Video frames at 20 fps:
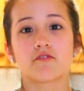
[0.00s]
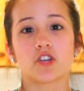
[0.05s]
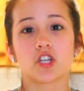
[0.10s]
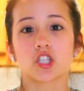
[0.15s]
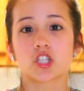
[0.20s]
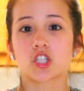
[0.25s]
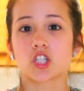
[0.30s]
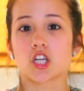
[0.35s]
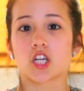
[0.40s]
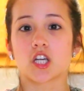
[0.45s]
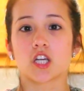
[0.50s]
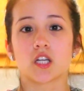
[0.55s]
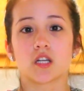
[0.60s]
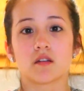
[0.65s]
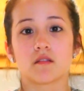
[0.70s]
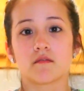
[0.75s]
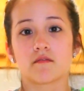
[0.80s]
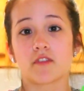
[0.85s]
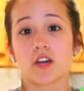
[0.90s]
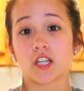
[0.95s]
fish,
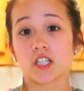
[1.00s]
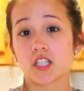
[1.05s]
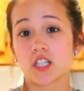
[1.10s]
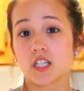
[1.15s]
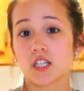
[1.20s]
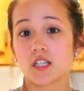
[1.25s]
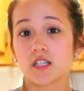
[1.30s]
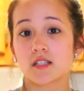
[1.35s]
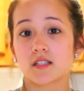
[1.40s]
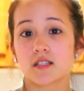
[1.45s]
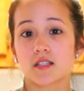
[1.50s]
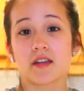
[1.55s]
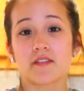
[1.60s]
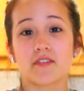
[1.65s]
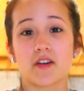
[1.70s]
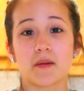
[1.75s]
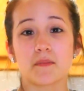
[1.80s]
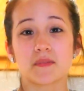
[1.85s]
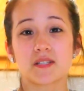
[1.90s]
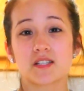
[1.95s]
and veggies. If
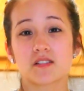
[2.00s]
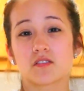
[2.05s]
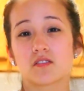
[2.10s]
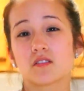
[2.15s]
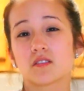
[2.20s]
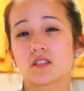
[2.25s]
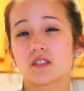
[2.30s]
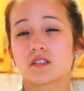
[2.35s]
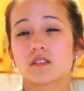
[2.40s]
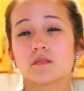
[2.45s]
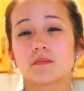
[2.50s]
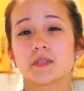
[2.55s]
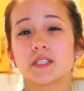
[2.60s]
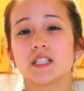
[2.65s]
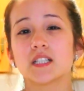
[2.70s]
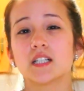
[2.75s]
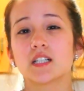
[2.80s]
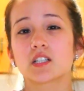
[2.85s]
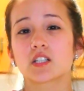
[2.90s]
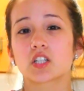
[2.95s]
I'm still a little
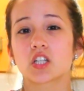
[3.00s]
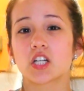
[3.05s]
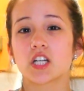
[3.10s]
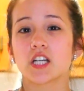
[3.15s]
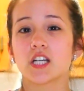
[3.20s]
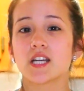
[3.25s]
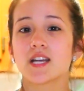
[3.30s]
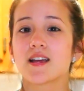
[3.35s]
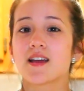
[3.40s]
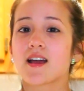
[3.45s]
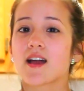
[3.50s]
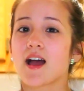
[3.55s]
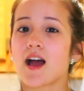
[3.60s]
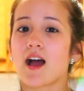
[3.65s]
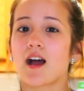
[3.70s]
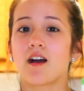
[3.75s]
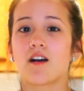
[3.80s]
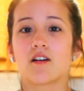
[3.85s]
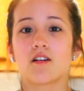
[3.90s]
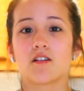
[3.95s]
bit hungry,
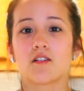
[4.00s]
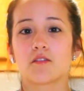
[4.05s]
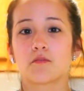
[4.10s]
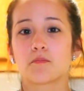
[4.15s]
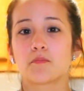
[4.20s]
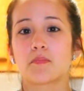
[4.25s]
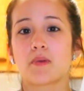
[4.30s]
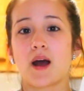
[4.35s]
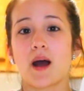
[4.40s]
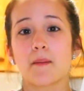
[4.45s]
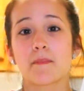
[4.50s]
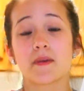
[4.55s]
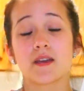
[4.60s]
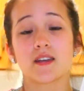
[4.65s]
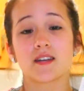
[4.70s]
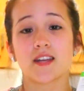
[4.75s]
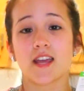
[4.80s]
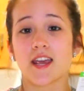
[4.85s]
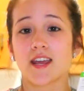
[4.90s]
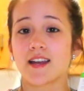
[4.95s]
I'll pop
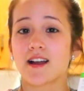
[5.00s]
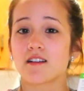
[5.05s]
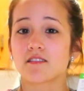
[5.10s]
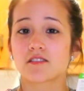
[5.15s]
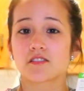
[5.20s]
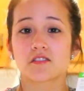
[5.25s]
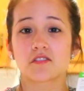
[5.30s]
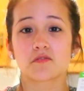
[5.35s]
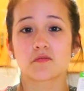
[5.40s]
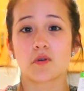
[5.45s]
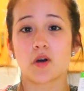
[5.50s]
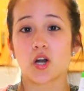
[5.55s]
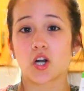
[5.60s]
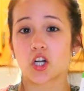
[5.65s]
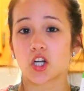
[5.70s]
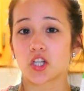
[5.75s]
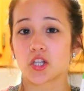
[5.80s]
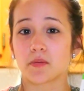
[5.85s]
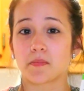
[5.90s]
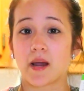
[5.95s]
in eight ounces of water
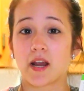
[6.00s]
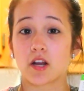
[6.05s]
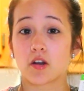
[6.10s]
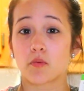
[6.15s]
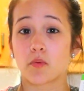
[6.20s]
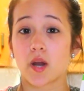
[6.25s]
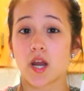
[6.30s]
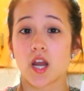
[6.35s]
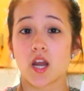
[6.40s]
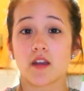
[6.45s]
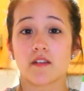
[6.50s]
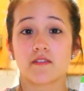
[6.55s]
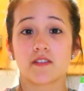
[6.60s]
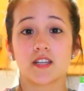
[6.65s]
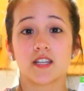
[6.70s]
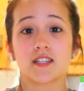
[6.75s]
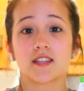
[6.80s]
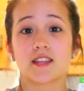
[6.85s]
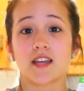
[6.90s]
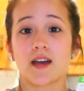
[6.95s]
in the microwave,
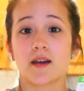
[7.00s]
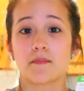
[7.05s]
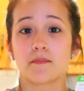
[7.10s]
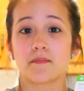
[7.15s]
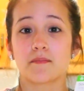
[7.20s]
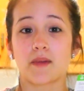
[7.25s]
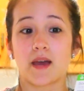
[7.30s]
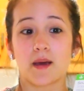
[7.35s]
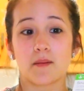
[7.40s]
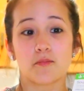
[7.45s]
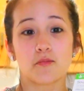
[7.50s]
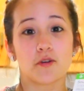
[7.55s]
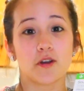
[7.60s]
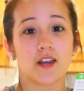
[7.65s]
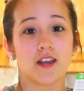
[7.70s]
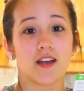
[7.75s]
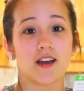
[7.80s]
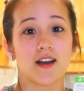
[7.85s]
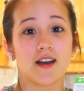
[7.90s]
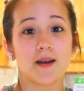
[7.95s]
heat that bad
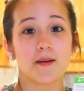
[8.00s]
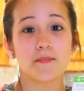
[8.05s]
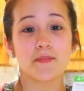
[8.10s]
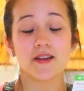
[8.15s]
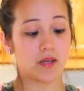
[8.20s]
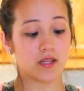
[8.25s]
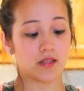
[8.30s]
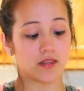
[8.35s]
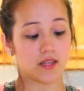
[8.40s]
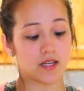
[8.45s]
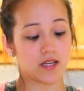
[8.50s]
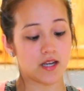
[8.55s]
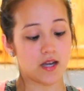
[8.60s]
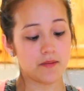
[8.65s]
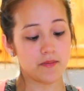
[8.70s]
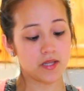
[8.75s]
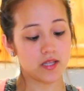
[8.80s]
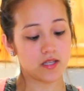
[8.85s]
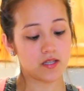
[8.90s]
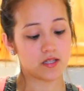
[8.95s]
boy up. They
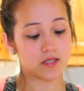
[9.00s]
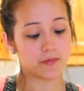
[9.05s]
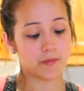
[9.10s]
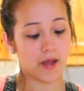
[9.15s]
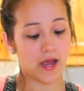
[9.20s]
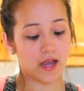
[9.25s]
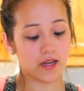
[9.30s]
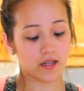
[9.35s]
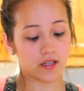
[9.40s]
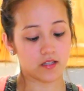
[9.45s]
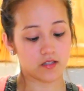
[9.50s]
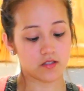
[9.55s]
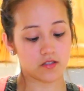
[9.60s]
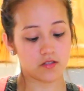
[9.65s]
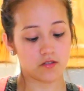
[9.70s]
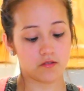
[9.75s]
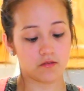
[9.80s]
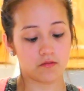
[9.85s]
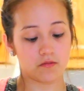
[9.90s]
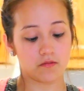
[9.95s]
come in these packets
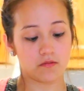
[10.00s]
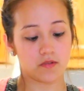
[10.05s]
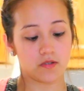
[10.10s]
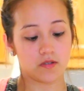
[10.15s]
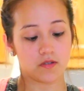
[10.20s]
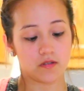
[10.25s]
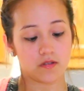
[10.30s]
too.